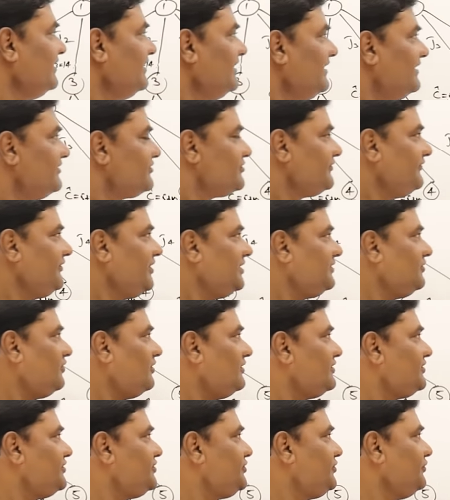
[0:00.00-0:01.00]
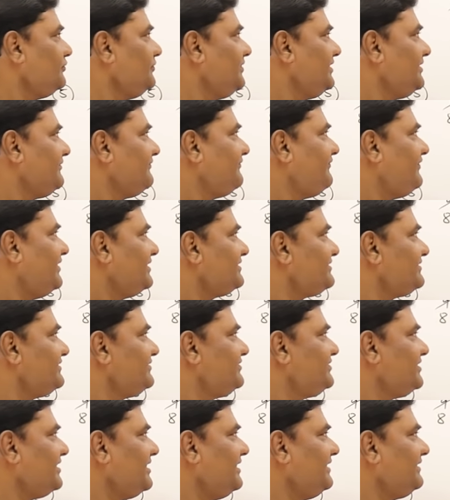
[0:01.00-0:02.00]
So we are not doing first
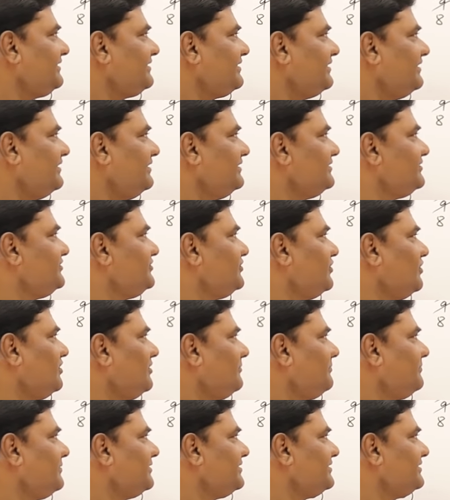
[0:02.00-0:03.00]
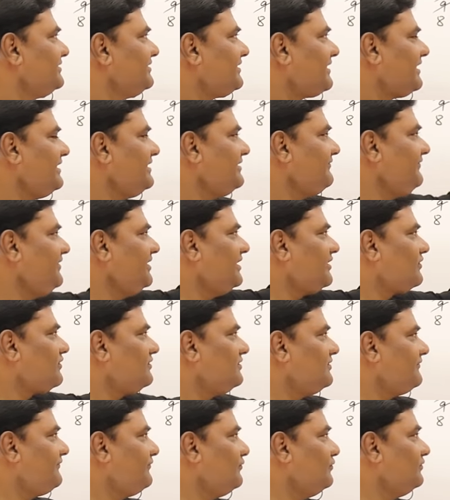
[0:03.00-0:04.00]
job and third job, right? We are on the
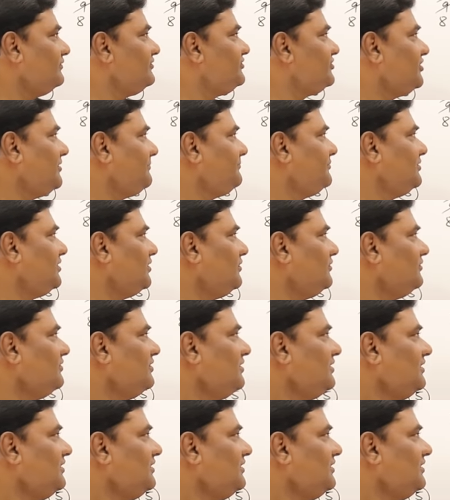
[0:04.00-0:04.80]
fourth job now.